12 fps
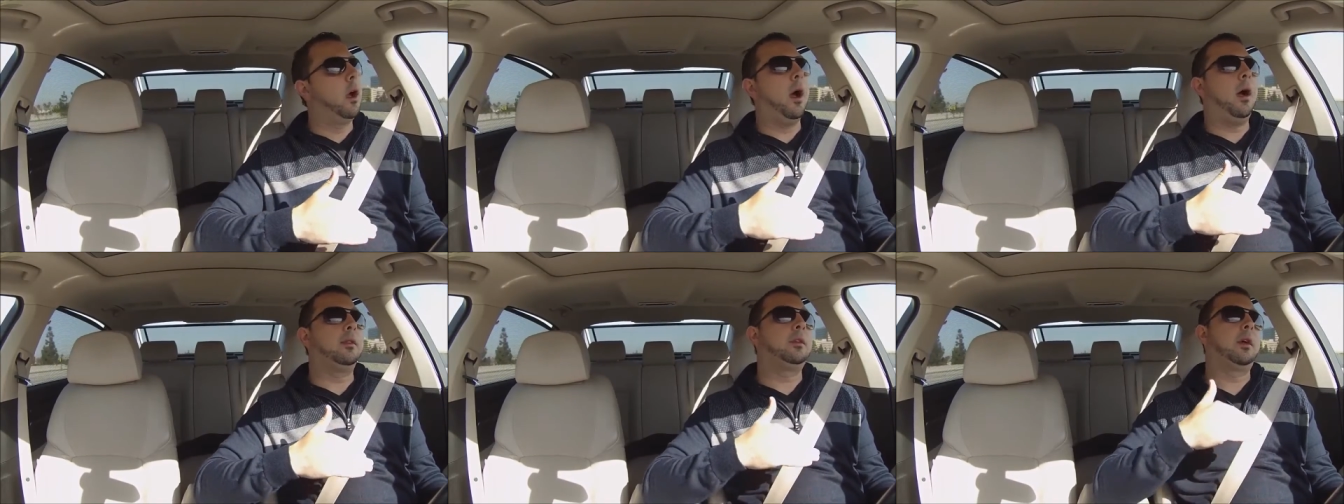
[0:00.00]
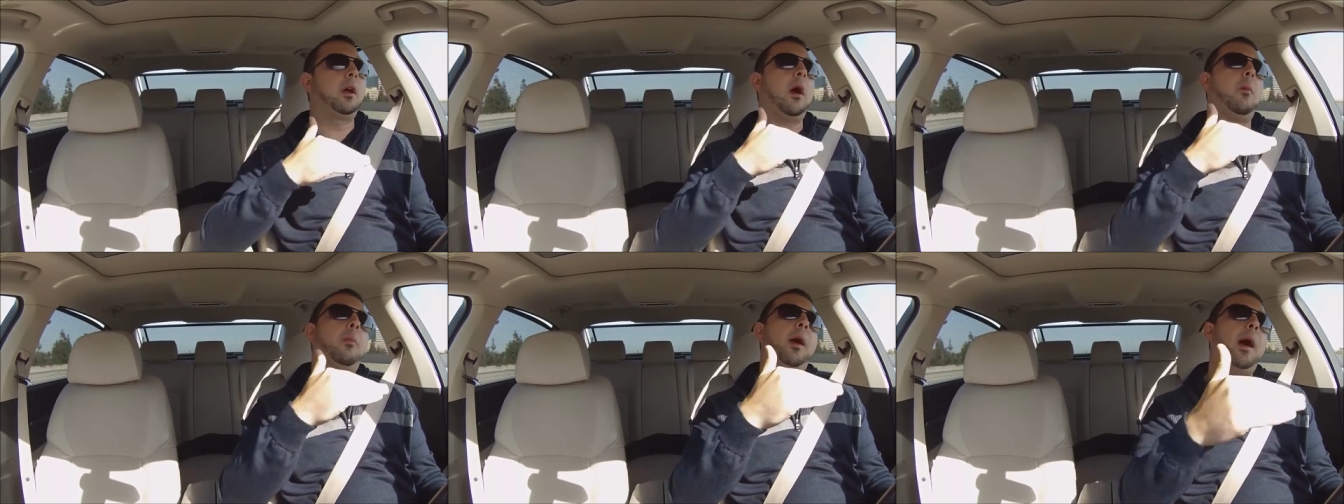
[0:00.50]
uh, to
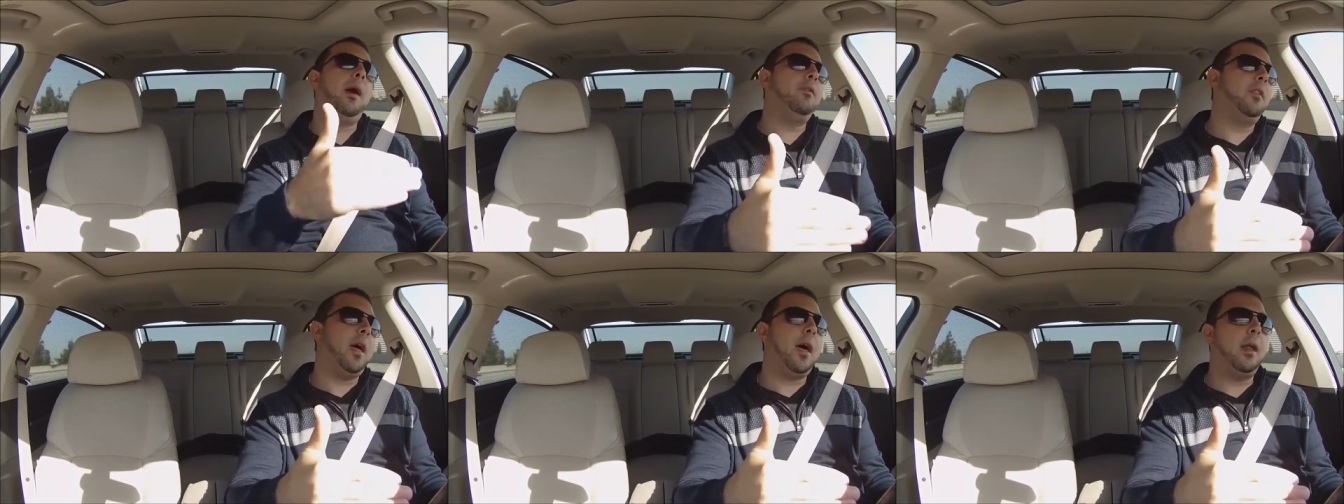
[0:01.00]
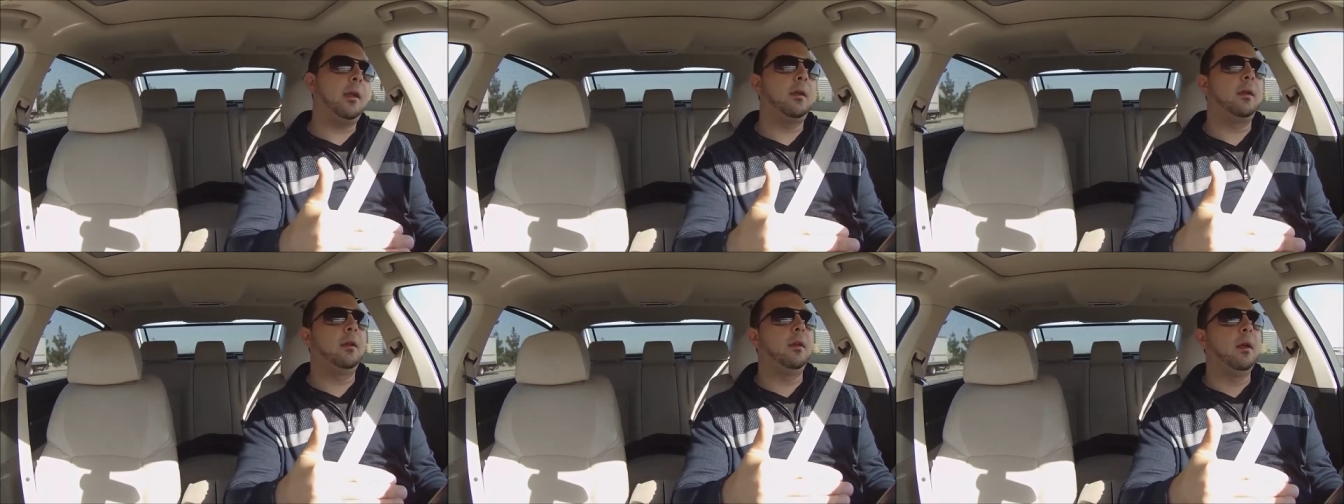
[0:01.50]
compound that,
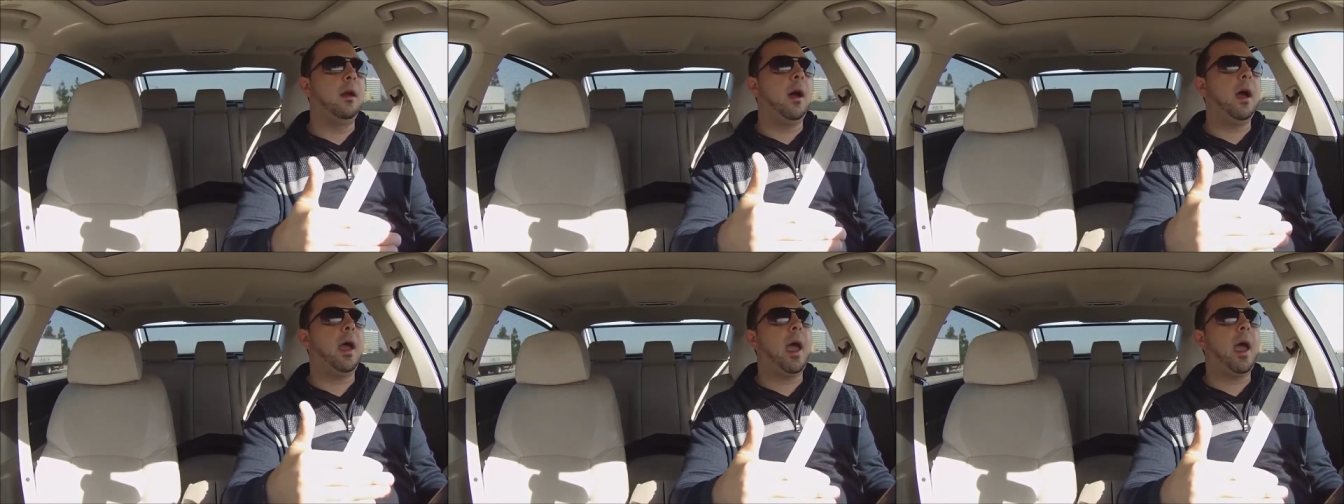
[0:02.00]
I